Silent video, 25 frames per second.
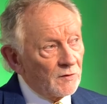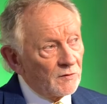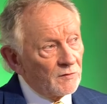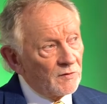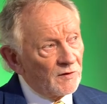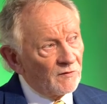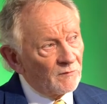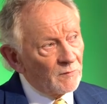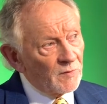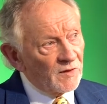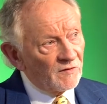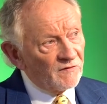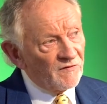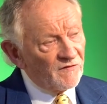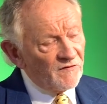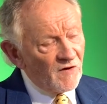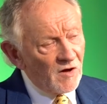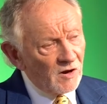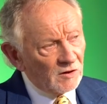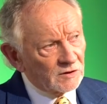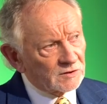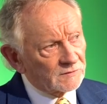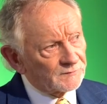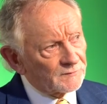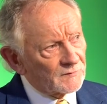the, the
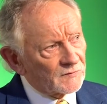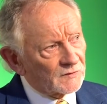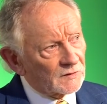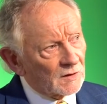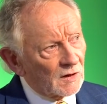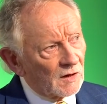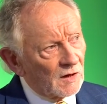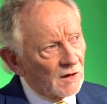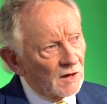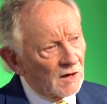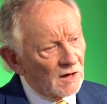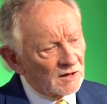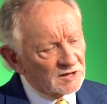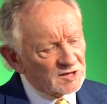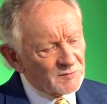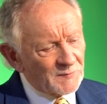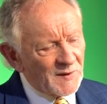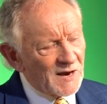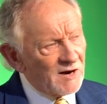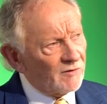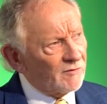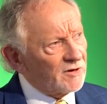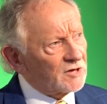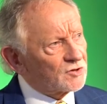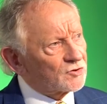fault, uh,
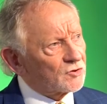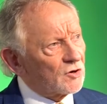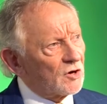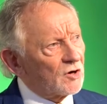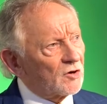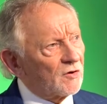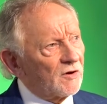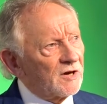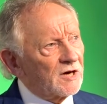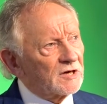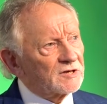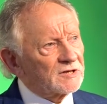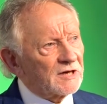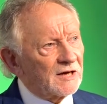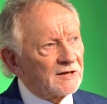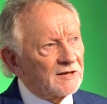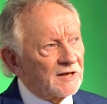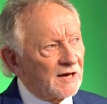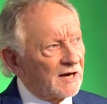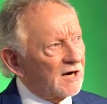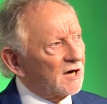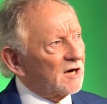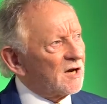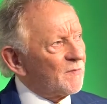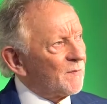aspiring songwriters at
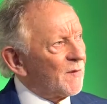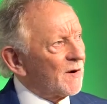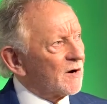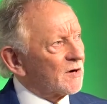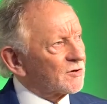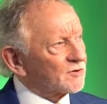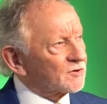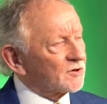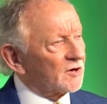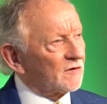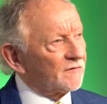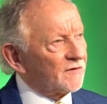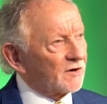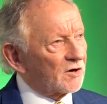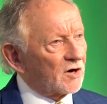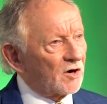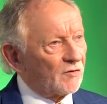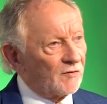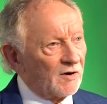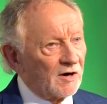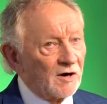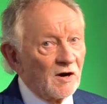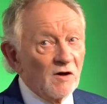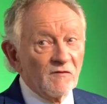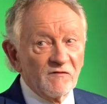the early parts of their
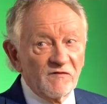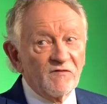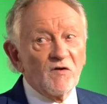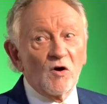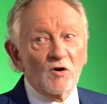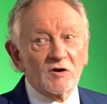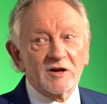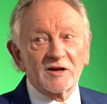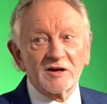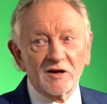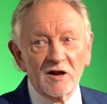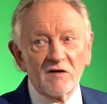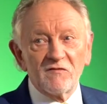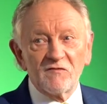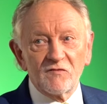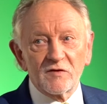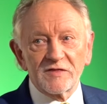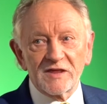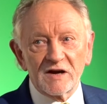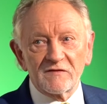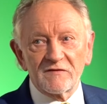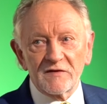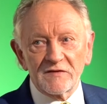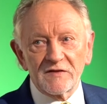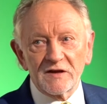career fall in love
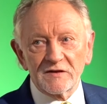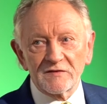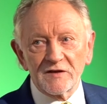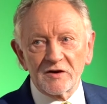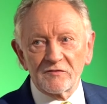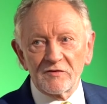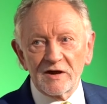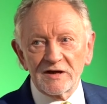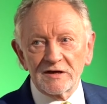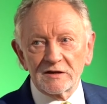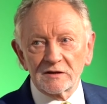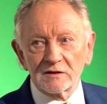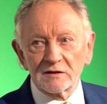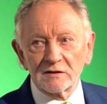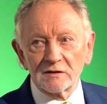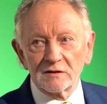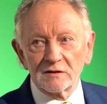with everything they write.